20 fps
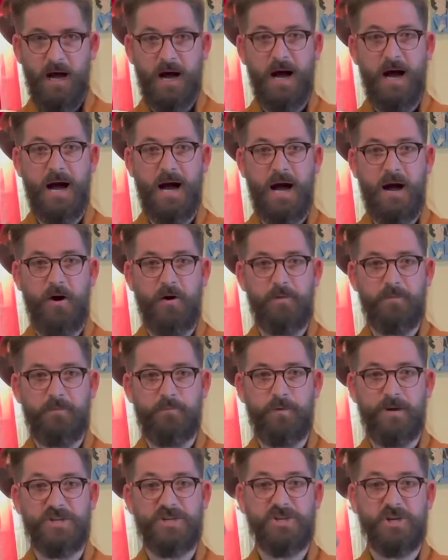
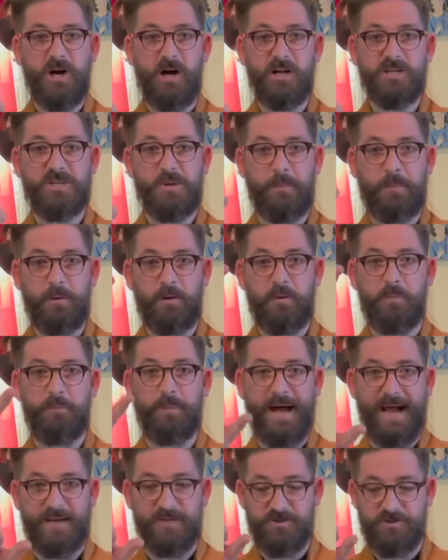rechargeable
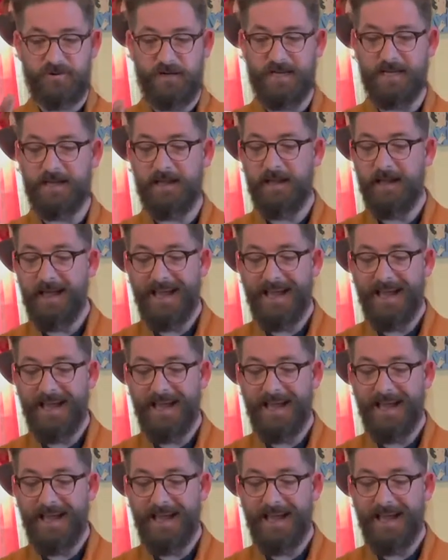battery.